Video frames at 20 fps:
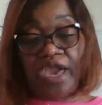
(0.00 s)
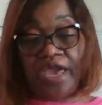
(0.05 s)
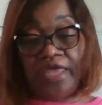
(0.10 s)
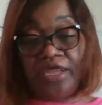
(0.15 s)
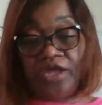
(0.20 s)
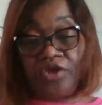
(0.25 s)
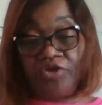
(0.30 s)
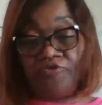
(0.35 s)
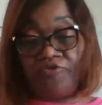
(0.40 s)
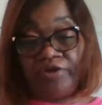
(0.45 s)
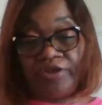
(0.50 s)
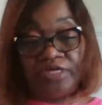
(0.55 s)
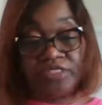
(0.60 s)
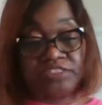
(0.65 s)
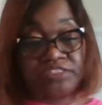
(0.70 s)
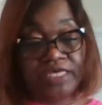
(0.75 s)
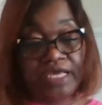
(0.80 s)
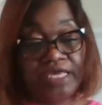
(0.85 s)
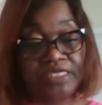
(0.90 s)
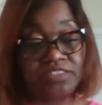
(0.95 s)
and a
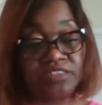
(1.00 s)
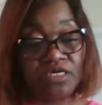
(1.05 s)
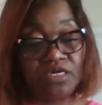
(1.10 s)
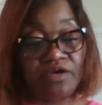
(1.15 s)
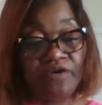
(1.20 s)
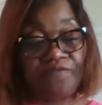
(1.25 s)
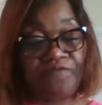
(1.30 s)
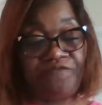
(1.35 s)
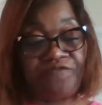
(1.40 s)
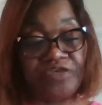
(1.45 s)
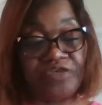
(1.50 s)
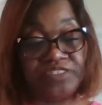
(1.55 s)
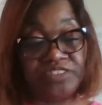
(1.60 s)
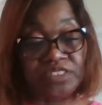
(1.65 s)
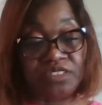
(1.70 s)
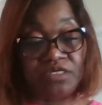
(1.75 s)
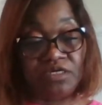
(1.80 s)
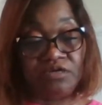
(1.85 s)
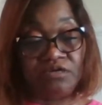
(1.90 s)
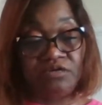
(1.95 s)
greater chance of
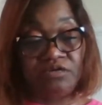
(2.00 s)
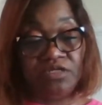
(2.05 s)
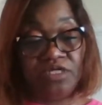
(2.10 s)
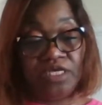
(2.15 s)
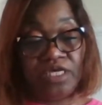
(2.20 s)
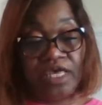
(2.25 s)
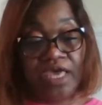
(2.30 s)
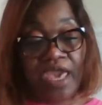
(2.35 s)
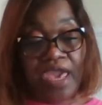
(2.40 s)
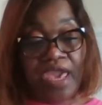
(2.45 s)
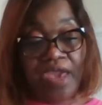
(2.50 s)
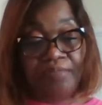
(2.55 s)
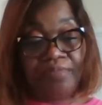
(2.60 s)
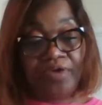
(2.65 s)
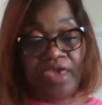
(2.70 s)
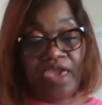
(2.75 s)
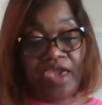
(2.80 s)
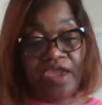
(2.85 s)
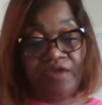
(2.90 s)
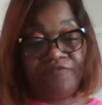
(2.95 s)
physical
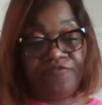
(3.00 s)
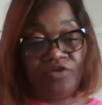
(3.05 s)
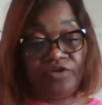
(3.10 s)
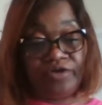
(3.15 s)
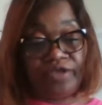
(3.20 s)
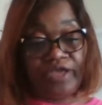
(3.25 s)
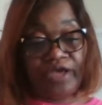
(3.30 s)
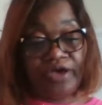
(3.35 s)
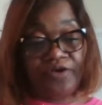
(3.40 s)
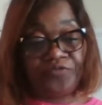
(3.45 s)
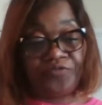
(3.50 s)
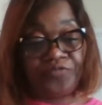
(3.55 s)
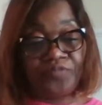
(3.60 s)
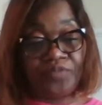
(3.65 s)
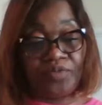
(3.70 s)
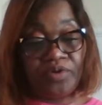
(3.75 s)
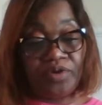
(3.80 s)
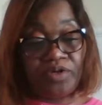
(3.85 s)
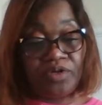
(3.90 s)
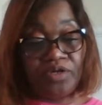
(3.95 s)
and behavioral health